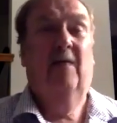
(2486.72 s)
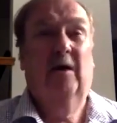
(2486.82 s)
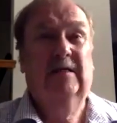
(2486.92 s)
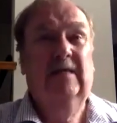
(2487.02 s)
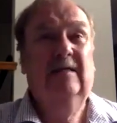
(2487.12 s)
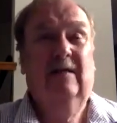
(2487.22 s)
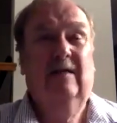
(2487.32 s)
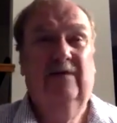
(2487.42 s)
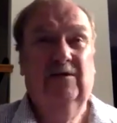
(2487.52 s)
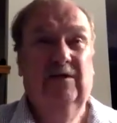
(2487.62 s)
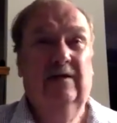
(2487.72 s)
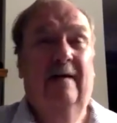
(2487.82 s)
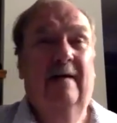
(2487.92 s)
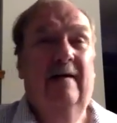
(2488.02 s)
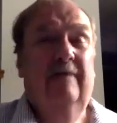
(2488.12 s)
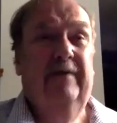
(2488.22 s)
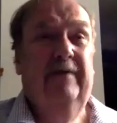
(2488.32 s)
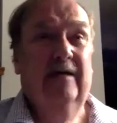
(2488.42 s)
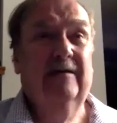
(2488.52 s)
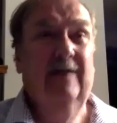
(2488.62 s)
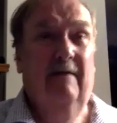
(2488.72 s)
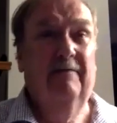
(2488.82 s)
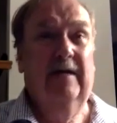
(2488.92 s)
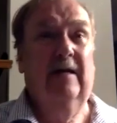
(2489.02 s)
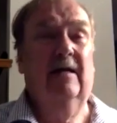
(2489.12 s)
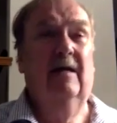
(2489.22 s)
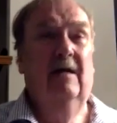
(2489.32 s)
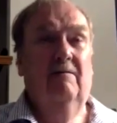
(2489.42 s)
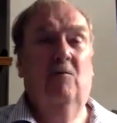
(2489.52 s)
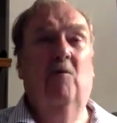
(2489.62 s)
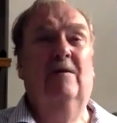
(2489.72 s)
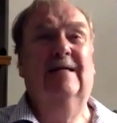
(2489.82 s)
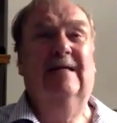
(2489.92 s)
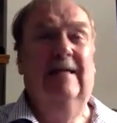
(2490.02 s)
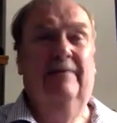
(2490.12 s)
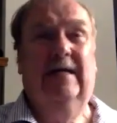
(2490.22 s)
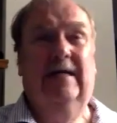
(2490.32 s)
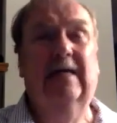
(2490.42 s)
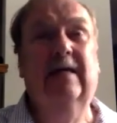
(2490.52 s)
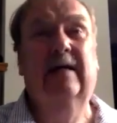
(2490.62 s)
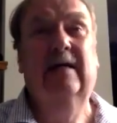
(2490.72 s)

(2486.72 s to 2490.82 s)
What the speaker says: artistic vision, being something more significant